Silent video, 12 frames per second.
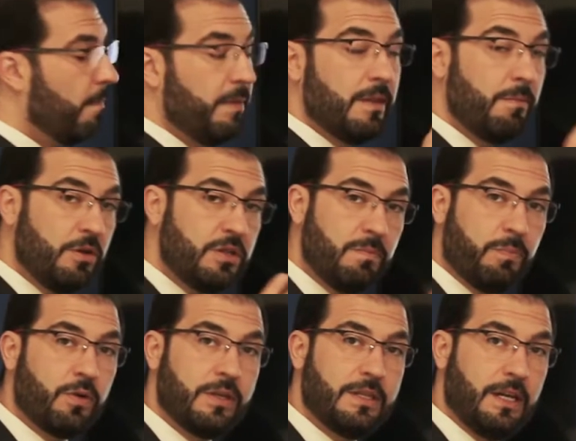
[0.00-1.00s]
But the most
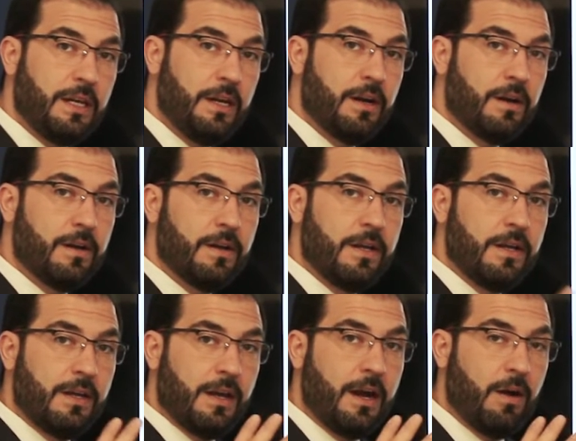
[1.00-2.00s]
important thing here
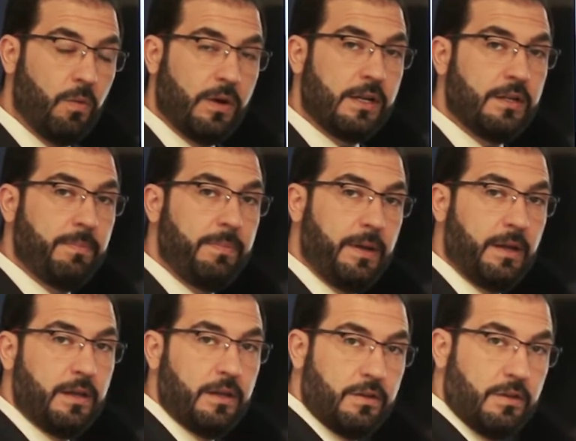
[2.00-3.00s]
I wanted
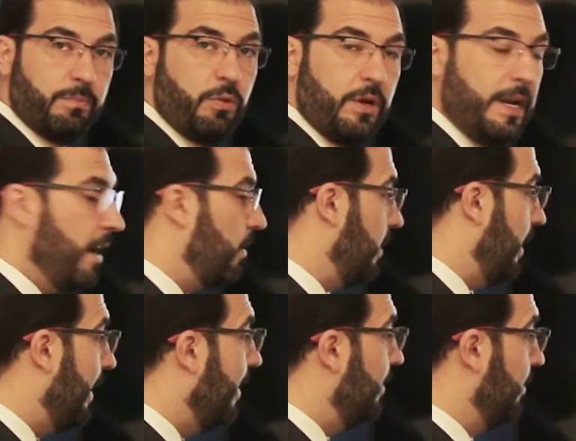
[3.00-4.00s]
to point
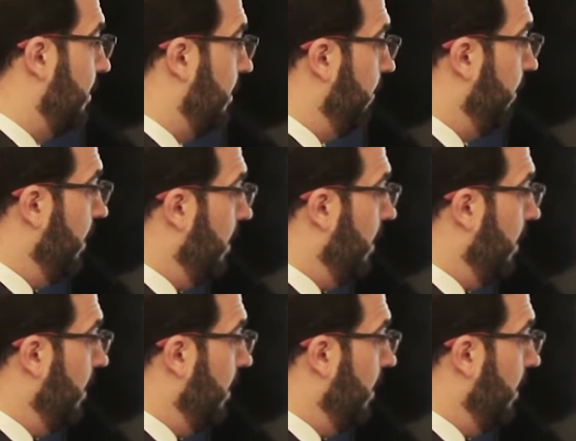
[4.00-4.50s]
out is